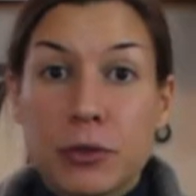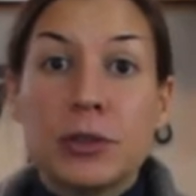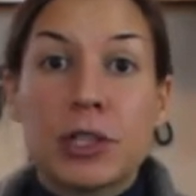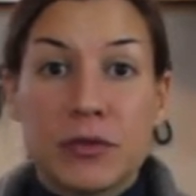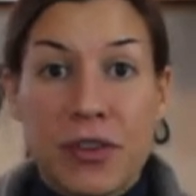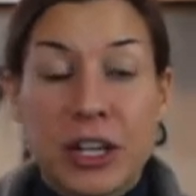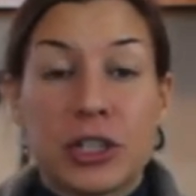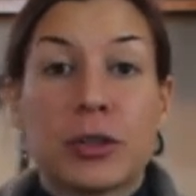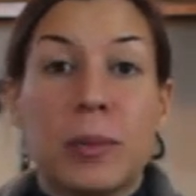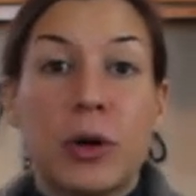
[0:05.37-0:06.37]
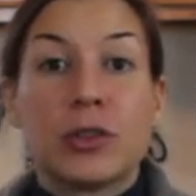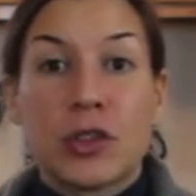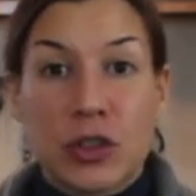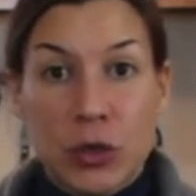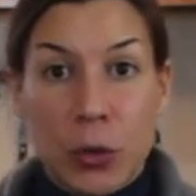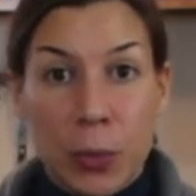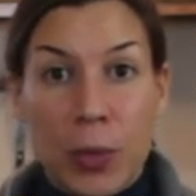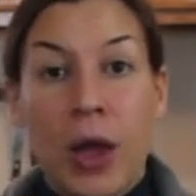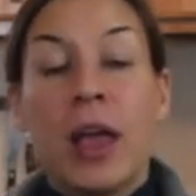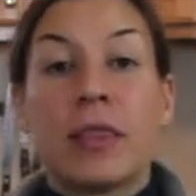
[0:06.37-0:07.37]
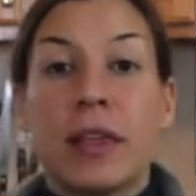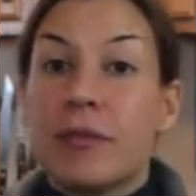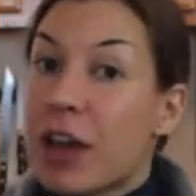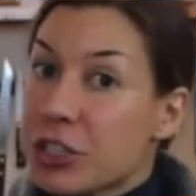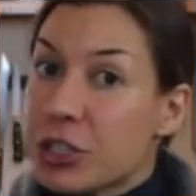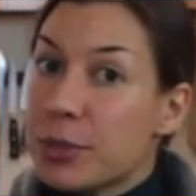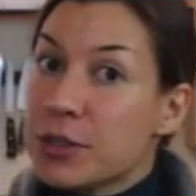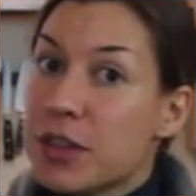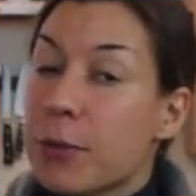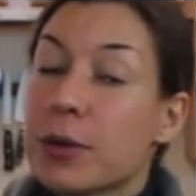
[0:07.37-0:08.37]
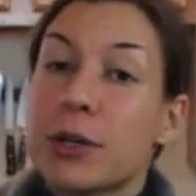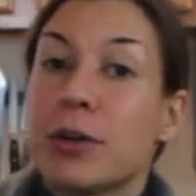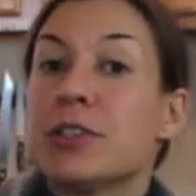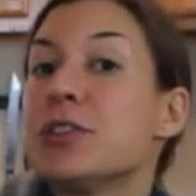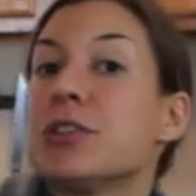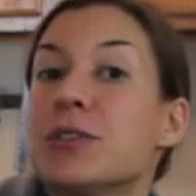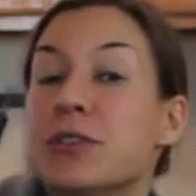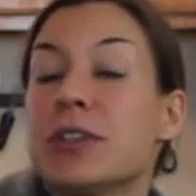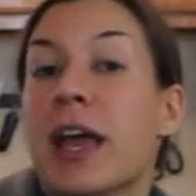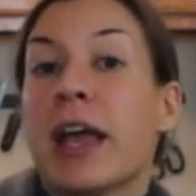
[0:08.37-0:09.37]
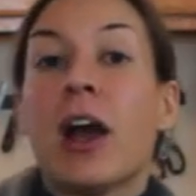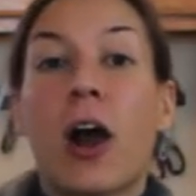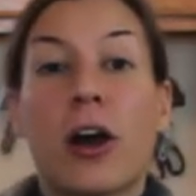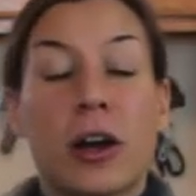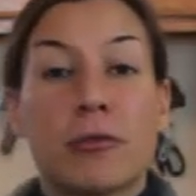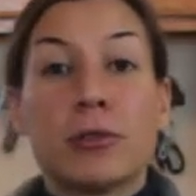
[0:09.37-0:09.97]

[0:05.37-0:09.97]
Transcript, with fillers: root vegetable soup. The vegetables that we're going to use today are a